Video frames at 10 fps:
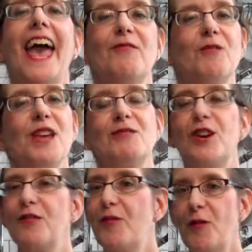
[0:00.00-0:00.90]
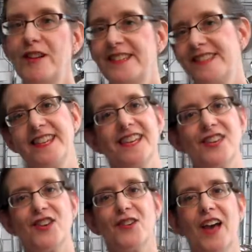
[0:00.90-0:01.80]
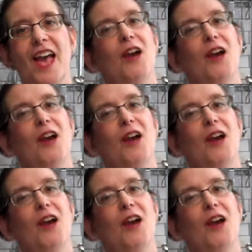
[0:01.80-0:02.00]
and we look forward to seeing you.